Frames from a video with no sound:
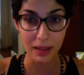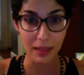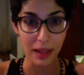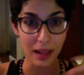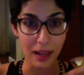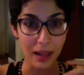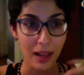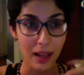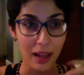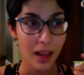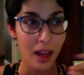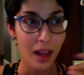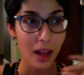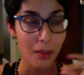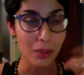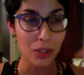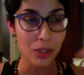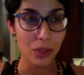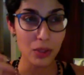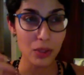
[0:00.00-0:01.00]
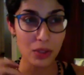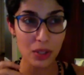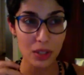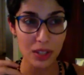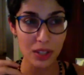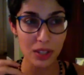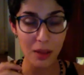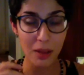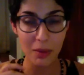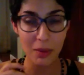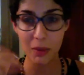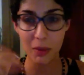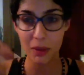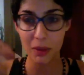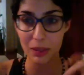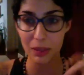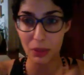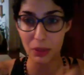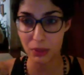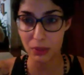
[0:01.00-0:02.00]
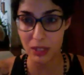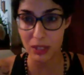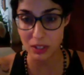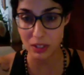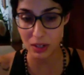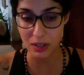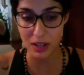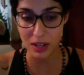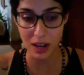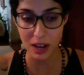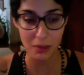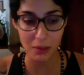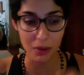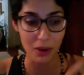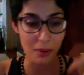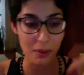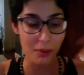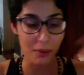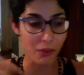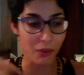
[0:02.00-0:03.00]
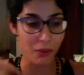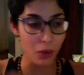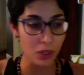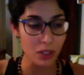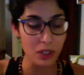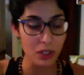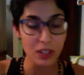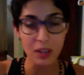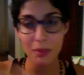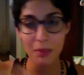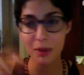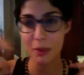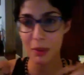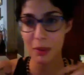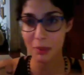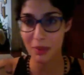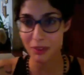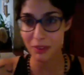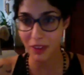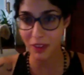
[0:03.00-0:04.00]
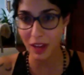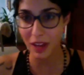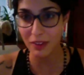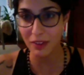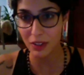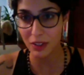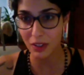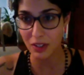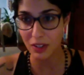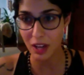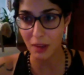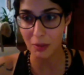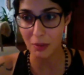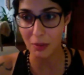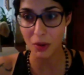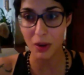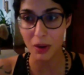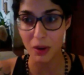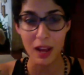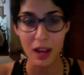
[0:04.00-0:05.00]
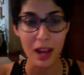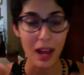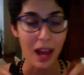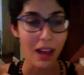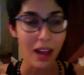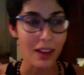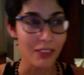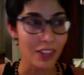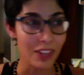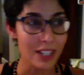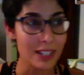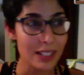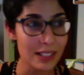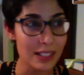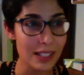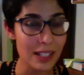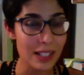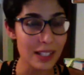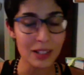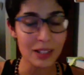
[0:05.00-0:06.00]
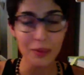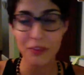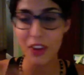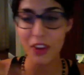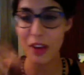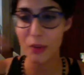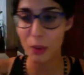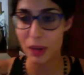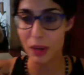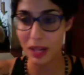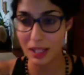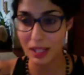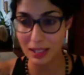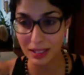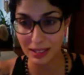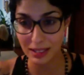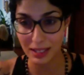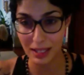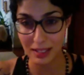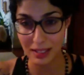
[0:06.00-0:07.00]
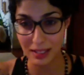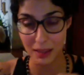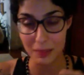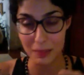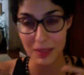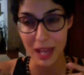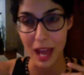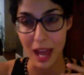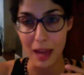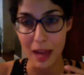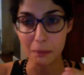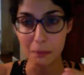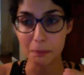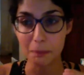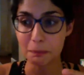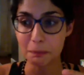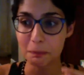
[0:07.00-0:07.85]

Like I'm a two star diamond, I want to be a three star diamond, or I'm a four star diamond, I want to be a five star diamond, or I have hit Success Club 5, I want to hit Success Club 10.